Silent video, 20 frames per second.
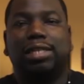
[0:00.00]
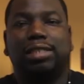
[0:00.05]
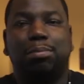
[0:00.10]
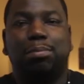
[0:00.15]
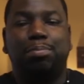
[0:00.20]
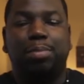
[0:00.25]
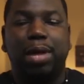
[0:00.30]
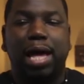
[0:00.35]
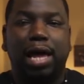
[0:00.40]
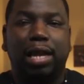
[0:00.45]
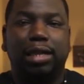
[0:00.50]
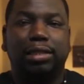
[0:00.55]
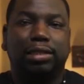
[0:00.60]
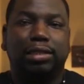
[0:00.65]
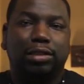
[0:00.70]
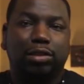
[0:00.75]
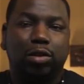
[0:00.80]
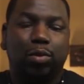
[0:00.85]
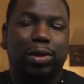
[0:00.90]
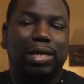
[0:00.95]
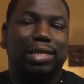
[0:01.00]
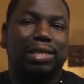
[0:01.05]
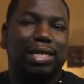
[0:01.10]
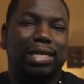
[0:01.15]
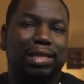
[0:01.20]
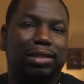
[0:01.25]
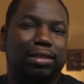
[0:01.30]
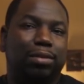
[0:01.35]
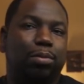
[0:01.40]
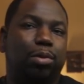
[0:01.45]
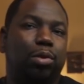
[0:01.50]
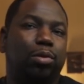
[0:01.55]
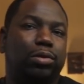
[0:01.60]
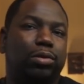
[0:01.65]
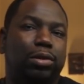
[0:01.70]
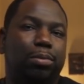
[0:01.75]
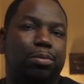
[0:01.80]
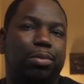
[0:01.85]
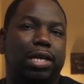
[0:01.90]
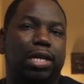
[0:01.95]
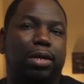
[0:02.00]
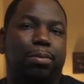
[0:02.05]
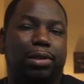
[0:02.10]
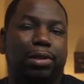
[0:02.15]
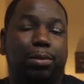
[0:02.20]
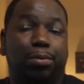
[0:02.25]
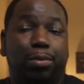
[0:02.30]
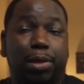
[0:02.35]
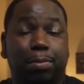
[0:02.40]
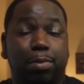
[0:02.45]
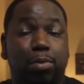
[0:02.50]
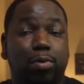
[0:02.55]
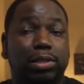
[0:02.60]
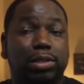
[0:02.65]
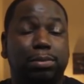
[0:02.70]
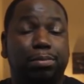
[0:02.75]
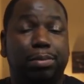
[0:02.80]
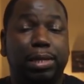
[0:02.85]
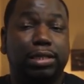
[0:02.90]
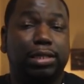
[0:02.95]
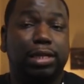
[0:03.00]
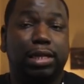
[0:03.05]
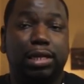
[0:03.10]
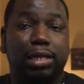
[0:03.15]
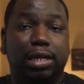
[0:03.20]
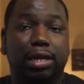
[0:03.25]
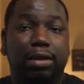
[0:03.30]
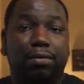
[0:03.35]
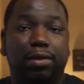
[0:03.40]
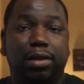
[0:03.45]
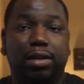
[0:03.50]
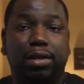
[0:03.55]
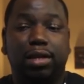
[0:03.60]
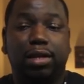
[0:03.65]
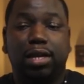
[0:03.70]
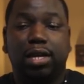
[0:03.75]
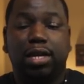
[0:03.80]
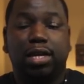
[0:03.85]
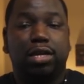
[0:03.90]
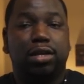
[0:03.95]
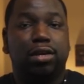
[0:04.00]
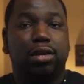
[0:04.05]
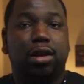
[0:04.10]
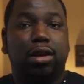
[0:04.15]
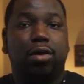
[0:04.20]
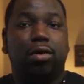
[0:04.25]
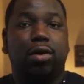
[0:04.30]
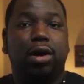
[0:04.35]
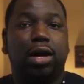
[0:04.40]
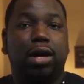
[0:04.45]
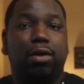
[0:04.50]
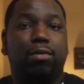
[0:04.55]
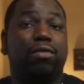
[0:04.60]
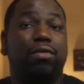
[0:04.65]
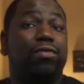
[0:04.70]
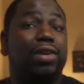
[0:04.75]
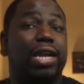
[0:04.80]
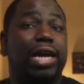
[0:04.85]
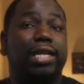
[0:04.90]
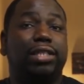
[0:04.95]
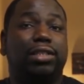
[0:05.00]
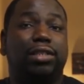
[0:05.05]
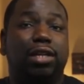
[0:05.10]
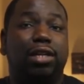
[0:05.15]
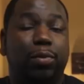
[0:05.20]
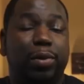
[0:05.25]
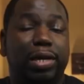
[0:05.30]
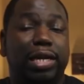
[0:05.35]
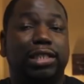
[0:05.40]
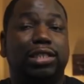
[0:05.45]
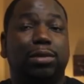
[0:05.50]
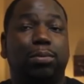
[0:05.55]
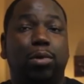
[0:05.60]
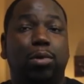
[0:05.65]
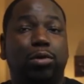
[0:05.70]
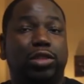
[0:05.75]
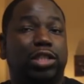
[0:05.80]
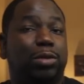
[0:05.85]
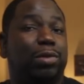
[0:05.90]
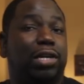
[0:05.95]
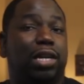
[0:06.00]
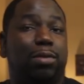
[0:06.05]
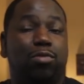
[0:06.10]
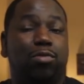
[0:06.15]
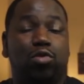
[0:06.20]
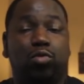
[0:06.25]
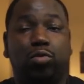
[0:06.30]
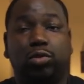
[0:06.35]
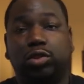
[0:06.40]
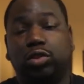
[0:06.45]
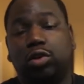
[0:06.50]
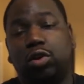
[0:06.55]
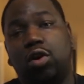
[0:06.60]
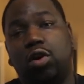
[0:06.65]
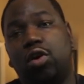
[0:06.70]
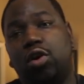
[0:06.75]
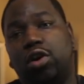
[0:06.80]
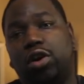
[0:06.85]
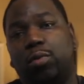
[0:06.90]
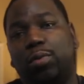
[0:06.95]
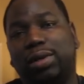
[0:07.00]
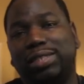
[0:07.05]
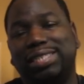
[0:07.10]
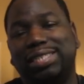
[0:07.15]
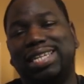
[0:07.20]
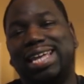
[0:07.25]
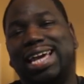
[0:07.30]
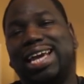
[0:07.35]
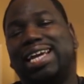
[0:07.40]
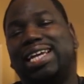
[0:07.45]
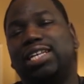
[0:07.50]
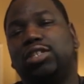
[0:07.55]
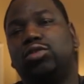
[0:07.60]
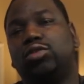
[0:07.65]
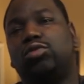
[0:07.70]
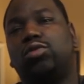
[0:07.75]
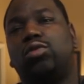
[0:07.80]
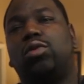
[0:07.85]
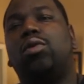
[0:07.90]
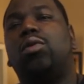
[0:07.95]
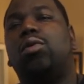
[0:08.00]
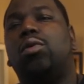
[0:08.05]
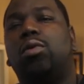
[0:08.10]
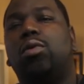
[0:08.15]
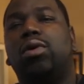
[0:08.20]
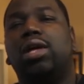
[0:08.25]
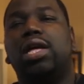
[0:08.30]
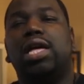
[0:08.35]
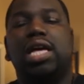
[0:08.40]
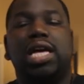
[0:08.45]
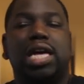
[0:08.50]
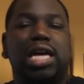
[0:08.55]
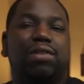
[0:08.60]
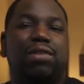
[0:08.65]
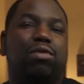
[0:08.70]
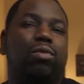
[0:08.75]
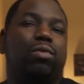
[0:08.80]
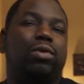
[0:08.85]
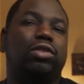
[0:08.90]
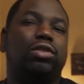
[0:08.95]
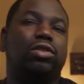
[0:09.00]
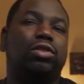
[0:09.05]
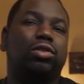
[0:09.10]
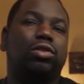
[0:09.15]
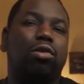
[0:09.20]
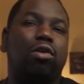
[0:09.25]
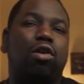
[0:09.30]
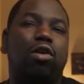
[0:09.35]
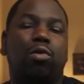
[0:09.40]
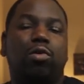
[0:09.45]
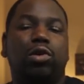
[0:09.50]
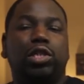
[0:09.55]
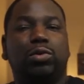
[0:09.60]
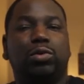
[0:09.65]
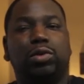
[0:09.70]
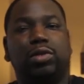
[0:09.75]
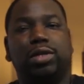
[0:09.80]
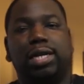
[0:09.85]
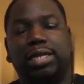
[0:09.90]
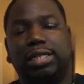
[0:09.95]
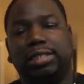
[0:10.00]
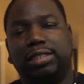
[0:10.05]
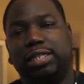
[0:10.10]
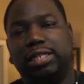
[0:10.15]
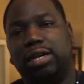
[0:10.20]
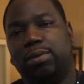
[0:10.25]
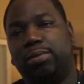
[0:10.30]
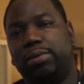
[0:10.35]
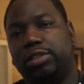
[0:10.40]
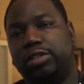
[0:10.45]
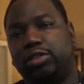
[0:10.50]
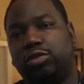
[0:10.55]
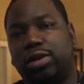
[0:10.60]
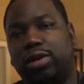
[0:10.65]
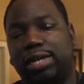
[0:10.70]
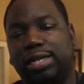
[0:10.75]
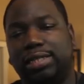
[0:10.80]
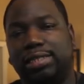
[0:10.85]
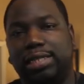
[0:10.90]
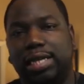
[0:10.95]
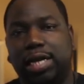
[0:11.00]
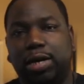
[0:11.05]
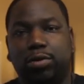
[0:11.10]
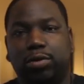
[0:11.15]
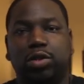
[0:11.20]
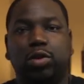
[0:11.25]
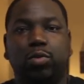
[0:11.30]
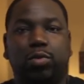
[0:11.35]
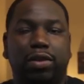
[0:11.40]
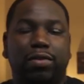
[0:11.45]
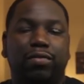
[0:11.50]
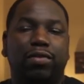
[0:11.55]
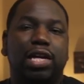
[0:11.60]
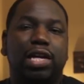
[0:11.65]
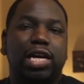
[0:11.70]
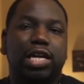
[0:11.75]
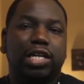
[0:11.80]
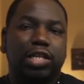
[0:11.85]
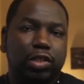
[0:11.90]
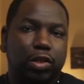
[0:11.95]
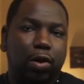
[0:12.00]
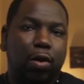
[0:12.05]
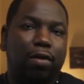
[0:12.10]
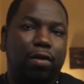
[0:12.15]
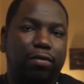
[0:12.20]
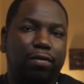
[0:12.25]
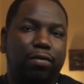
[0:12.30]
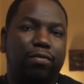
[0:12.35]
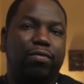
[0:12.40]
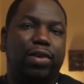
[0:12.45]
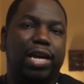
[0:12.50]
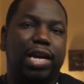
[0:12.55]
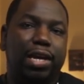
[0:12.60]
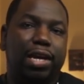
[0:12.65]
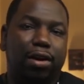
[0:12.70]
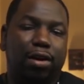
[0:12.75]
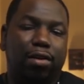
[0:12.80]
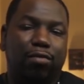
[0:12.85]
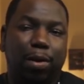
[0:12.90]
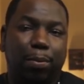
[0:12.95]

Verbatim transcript: It's a balance. It's the way things are supposed to be. But the people was basically living, you know, with nature the way they're supposed to be. The moon was gone. It wasn't that control. Even with Star Wars, when you understand what it's trying to tell you with Darth Vader